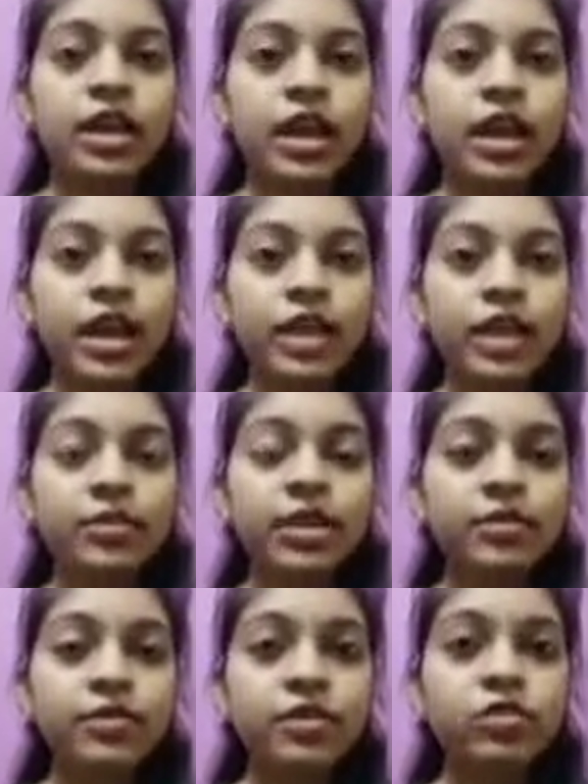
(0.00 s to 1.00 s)
I am
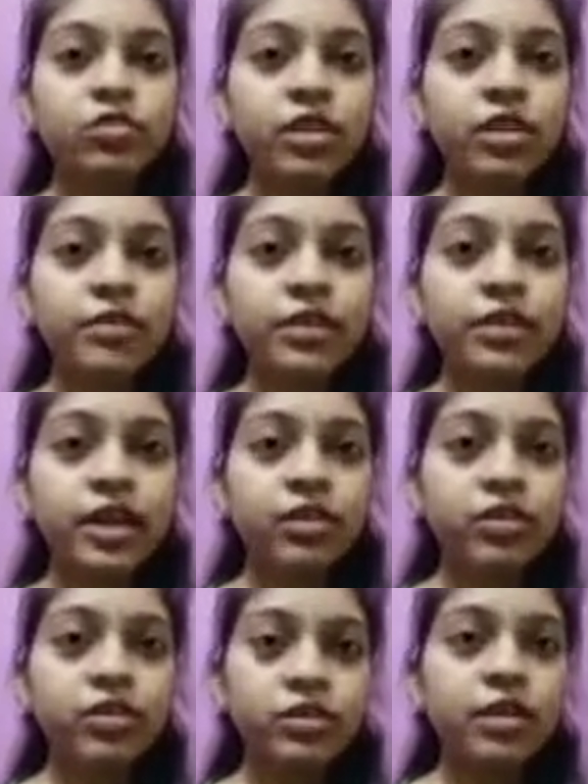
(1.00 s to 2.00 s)
giving a seminar
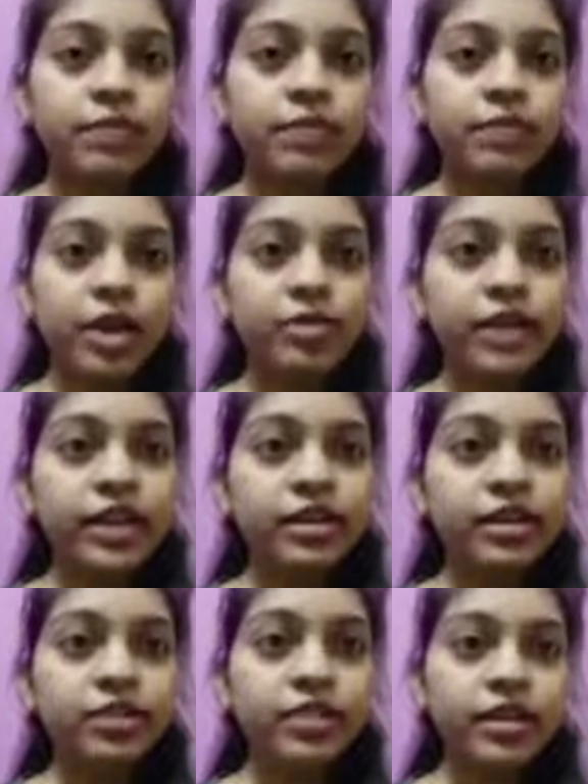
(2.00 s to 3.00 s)
on biomedical
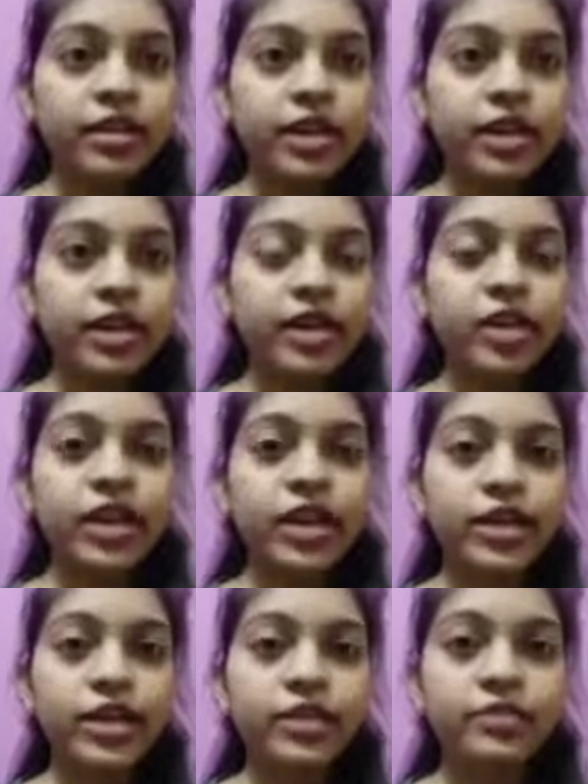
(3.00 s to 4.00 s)
waste and
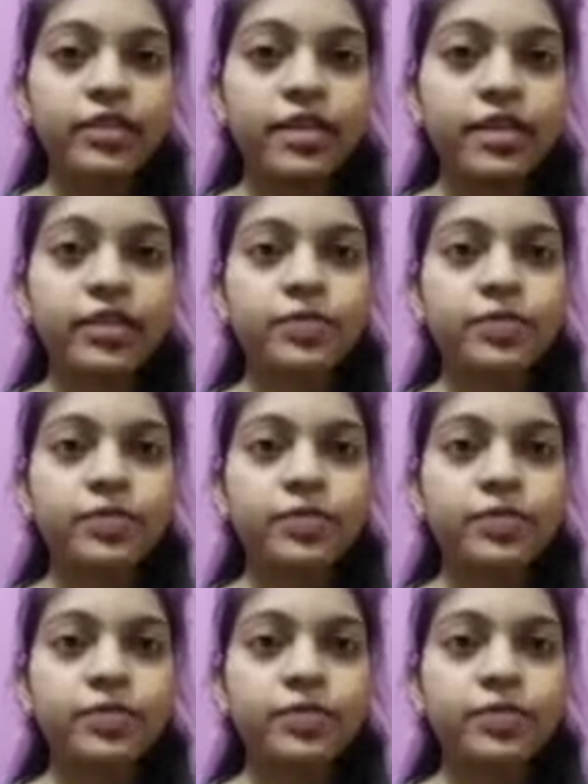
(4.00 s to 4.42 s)
radioactive waste.